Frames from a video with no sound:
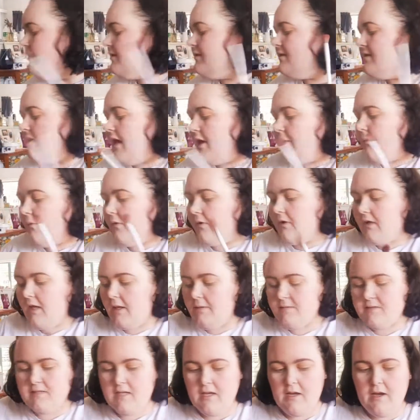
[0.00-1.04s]
say what
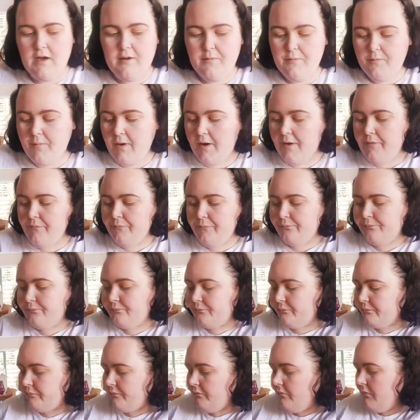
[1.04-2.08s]
names they are. But
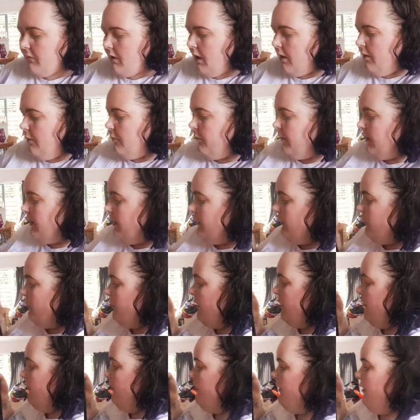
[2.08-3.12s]
I went in
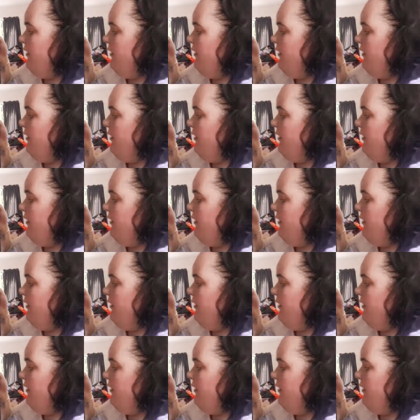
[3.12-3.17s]
with